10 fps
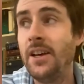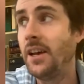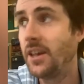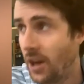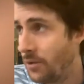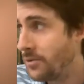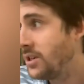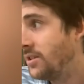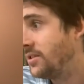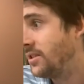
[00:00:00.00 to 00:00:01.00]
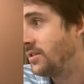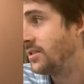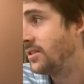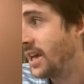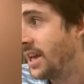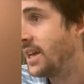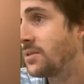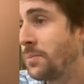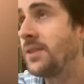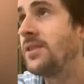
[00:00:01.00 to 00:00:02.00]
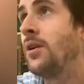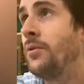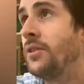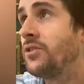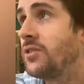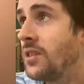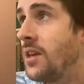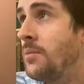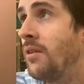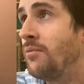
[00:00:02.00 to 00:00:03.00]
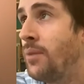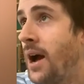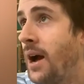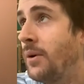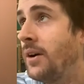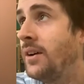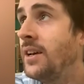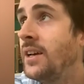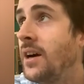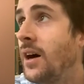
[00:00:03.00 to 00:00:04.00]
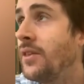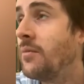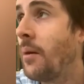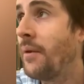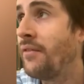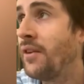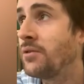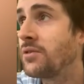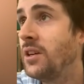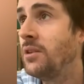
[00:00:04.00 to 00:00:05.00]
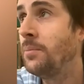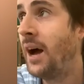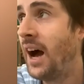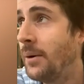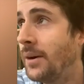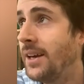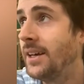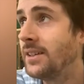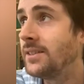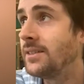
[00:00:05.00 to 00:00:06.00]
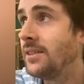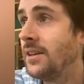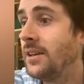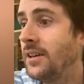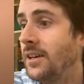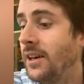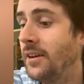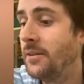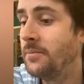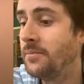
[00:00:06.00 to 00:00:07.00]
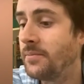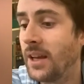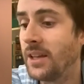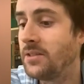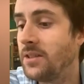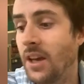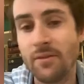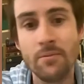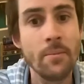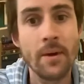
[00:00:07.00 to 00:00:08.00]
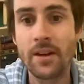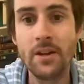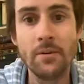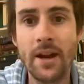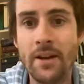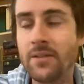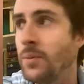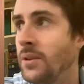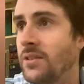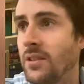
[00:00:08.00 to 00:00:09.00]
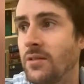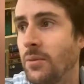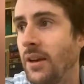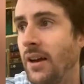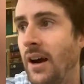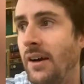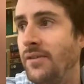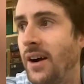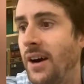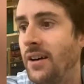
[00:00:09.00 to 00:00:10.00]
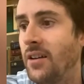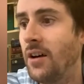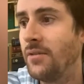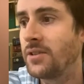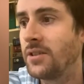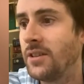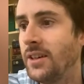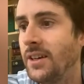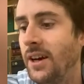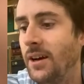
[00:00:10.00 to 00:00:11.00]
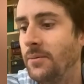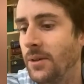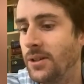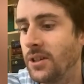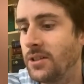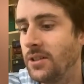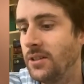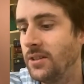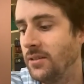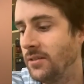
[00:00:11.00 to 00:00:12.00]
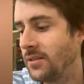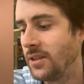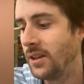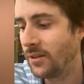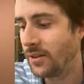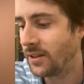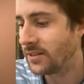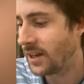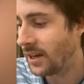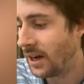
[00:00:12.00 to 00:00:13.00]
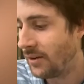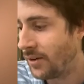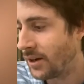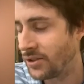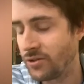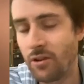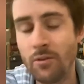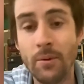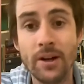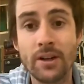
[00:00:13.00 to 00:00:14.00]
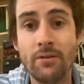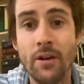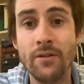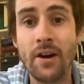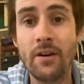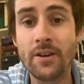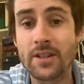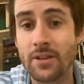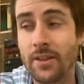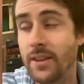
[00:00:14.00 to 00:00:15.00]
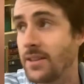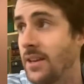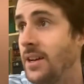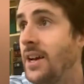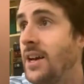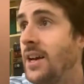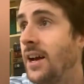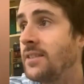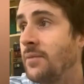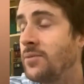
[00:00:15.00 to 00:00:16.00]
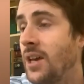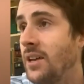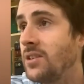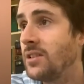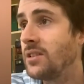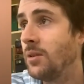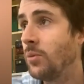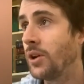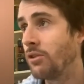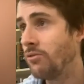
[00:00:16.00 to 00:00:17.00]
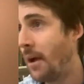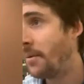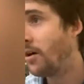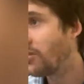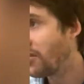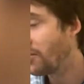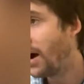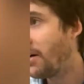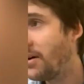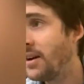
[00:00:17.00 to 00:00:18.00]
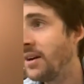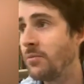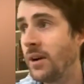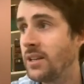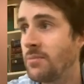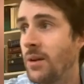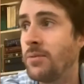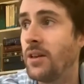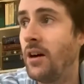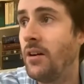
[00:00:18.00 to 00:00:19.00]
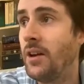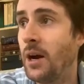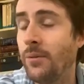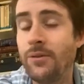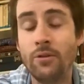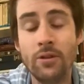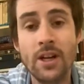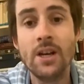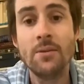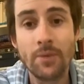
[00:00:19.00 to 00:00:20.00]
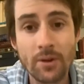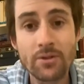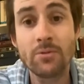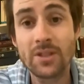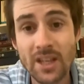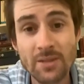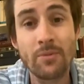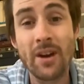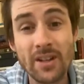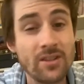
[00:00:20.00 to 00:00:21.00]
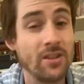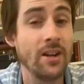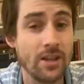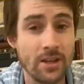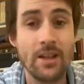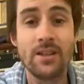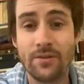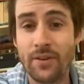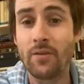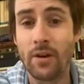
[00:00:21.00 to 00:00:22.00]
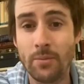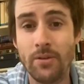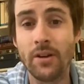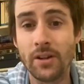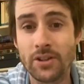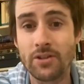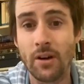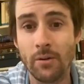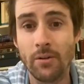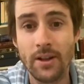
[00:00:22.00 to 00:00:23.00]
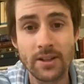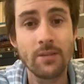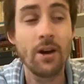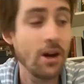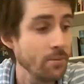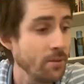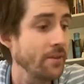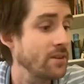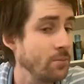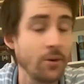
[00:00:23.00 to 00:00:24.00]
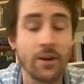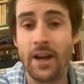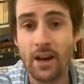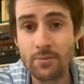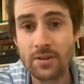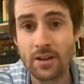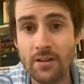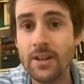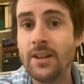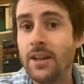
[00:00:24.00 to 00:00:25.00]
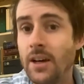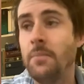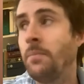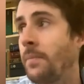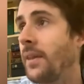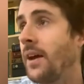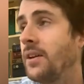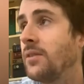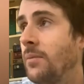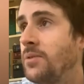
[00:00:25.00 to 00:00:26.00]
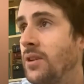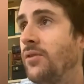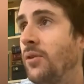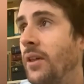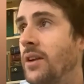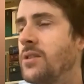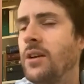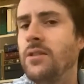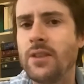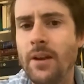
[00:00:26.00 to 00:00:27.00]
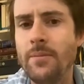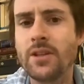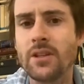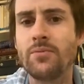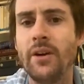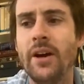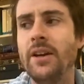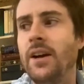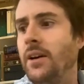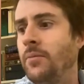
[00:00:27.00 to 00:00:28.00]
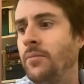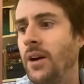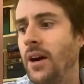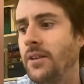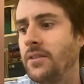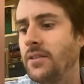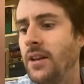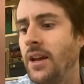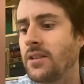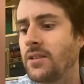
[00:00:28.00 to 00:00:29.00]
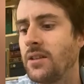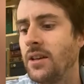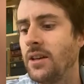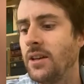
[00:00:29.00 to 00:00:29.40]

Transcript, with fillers: encourages you today, especially on this theme of power. I think when we feel so powerless, um, as the government make new announcements, as we have our lives um, adjusted and you know things taken out of our control by coronavirus. I think there's a, a temptation to want to grab hold of power in ways maybe that aren't helpful, but also a desperation and a need to feel like we're in control. And so I hope that this morning helps you um, and equips you for that. So so let me just pray um, and let's